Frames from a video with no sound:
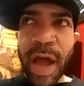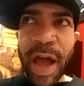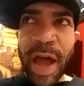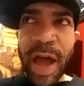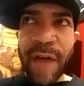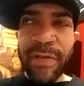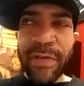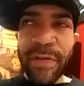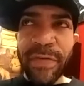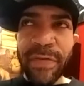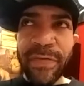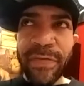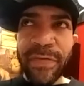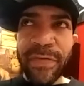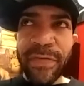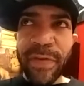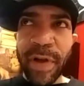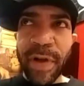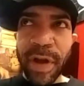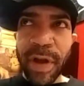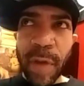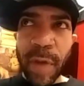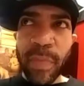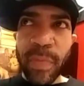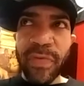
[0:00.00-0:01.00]
I have a,
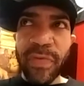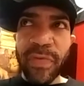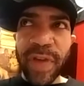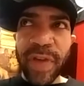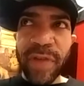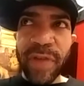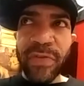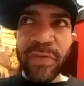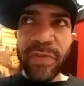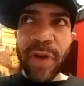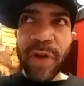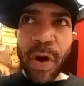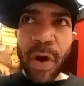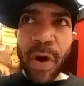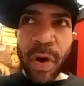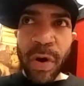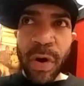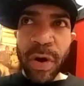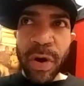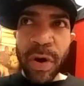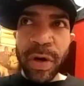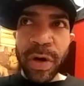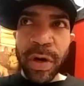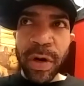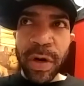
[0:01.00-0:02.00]
a couple favorite
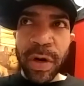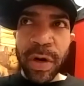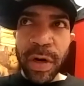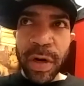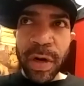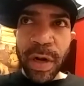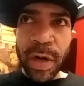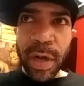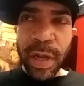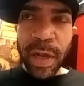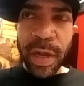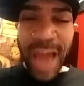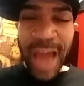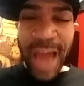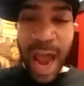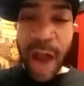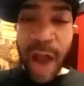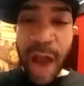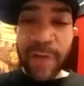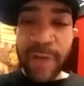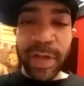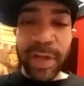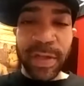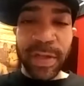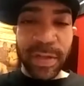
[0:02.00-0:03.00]
horror
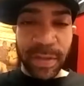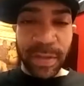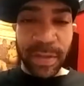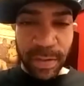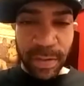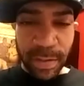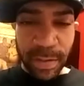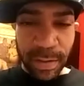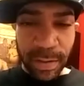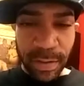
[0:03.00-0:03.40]
characters.